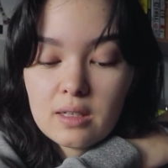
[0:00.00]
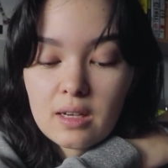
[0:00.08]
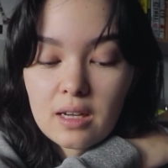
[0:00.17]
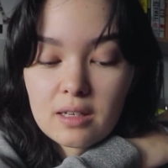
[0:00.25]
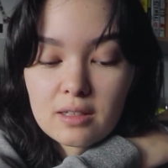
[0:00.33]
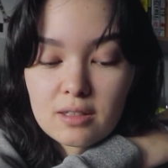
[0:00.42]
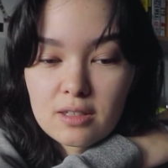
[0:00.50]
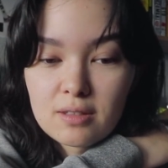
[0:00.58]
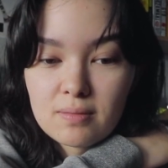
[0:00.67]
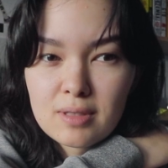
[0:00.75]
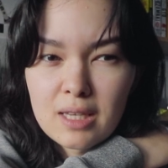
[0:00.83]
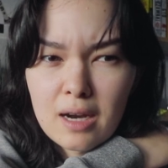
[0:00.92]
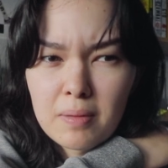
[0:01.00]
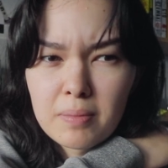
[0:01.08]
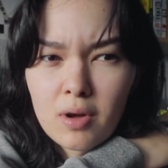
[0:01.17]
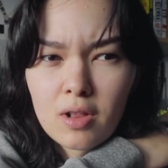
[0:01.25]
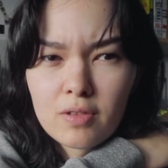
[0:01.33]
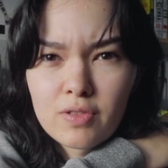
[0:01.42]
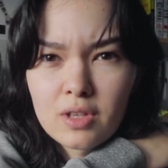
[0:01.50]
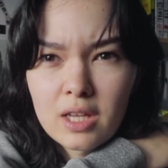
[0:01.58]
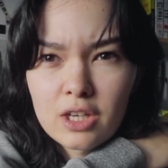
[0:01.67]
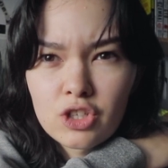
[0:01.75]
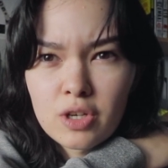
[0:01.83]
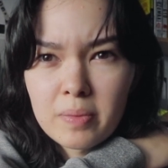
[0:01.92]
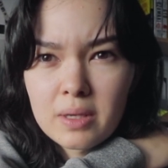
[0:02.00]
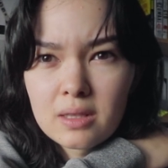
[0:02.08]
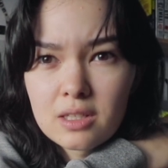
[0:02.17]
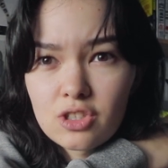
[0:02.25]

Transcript: and set up all of the like shipping